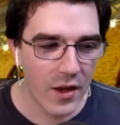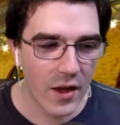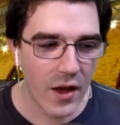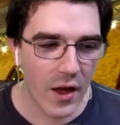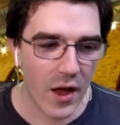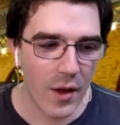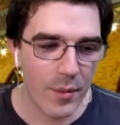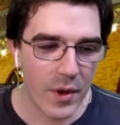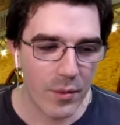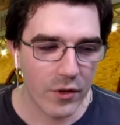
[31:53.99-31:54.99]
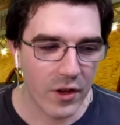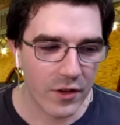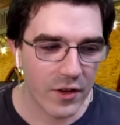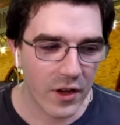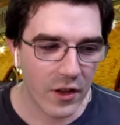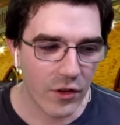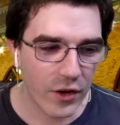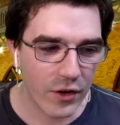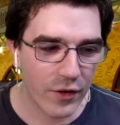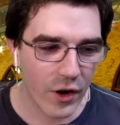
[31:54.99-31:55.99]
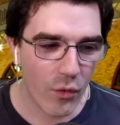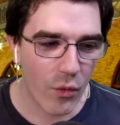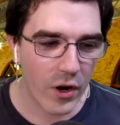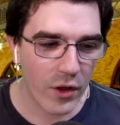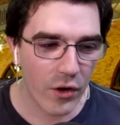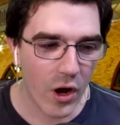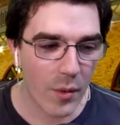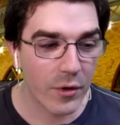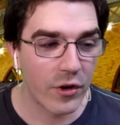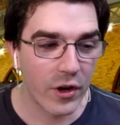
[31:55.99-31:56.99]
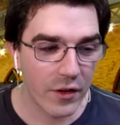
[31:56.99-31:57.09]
uh, people take a second look and figure out what other opportunities